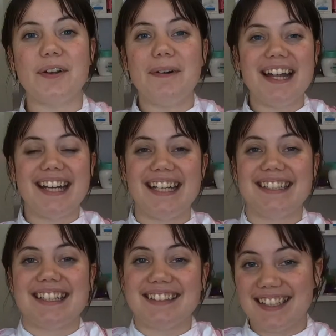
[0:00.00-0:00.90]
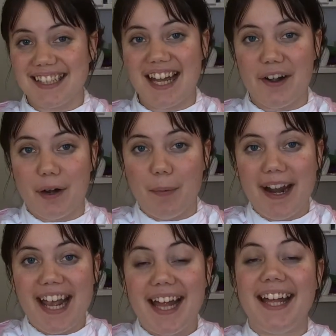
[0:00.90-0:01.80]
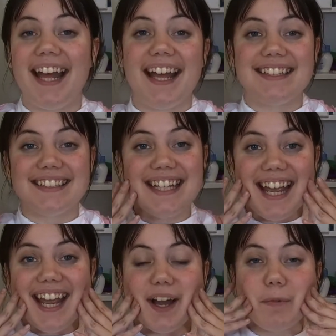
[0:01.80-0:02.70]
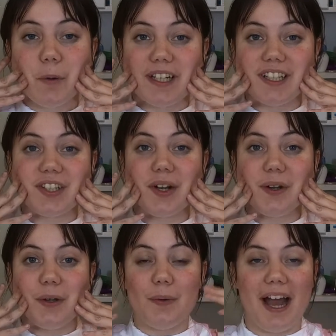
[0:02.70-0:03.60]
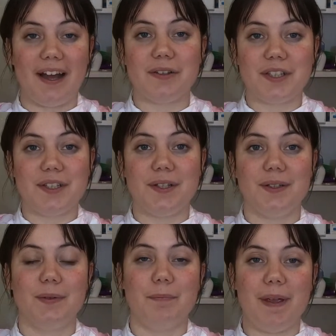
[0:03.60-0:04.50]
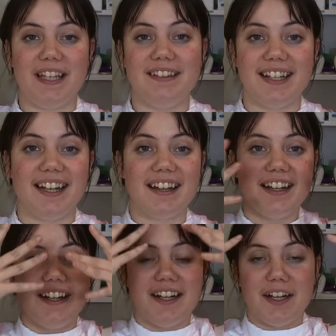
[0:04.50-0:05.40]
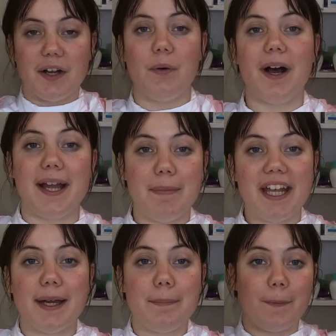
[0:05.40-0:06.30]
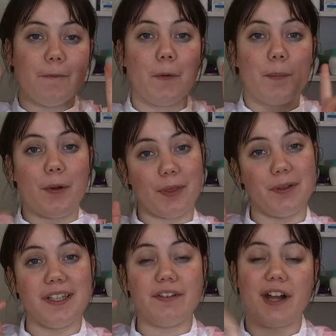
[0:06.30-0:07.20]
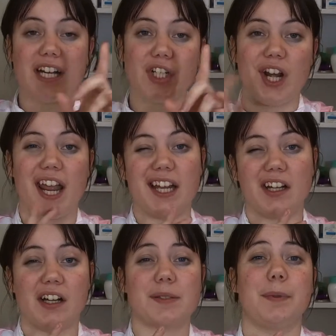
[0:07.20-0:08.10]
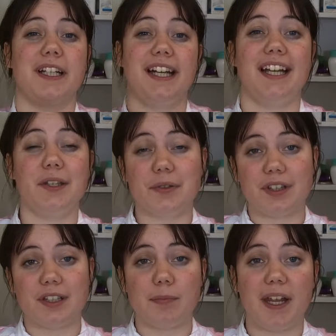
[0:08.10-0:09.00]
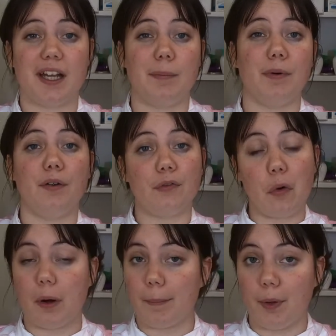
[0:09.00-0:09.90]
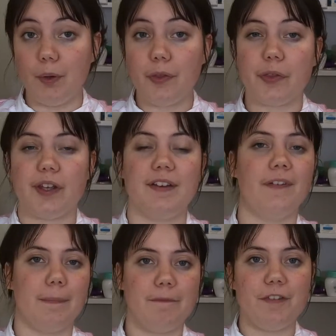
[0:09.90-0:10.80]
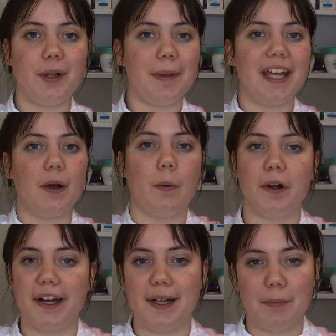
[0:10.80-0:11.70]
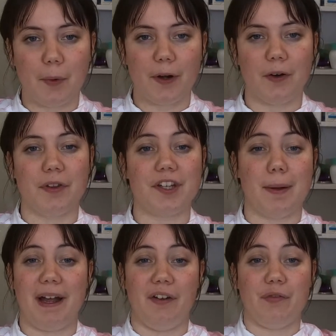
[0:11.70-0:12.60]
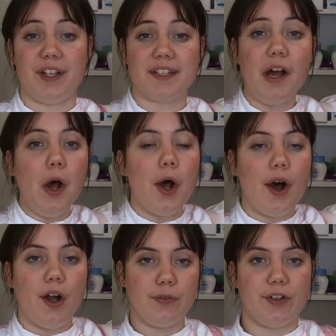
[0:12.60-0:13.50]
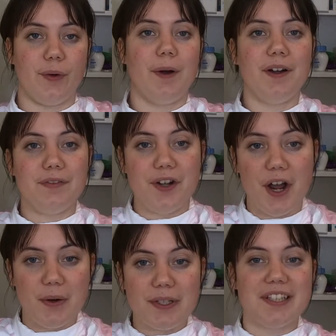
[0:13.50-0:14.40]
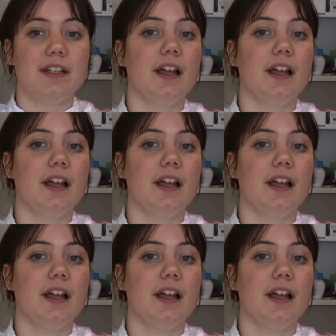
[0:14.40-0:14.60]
everyone, it's Liliana Rowena, and today I'm going to show you how to do basic kawaii makeup for both Lolita fashion and cosplay. I use this makeup for both if I'm filming or in more over-the-top outfits. Also, of note,